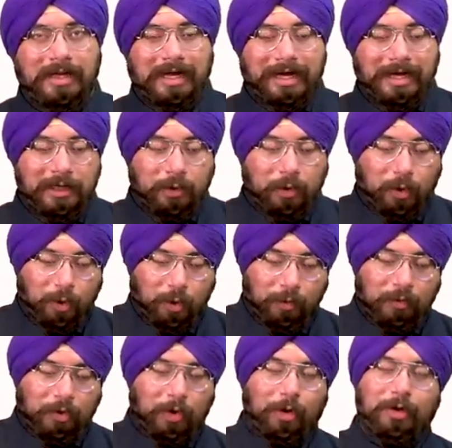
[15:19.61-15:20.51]
and
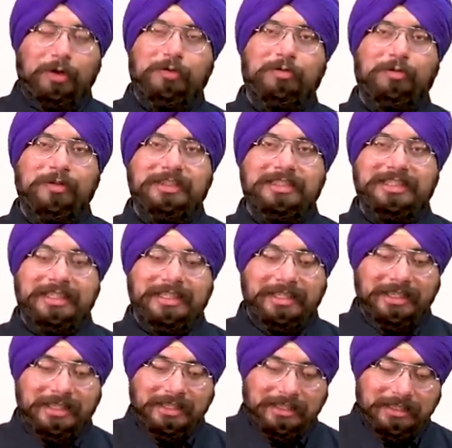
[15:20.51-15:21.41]
overall if we
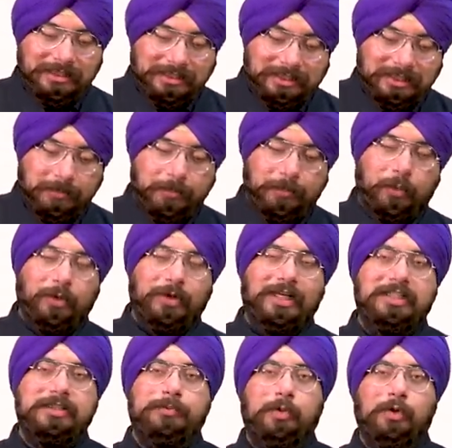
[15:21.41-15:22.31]
see this import
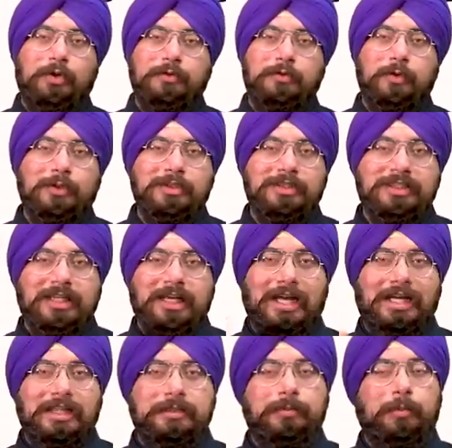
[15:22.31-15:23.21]
export of goods
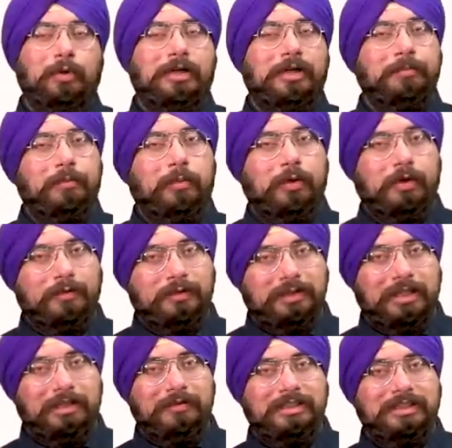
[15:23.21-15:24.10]
export import of
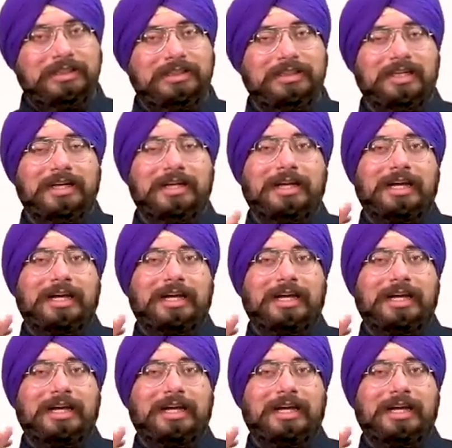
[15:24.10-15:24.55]
services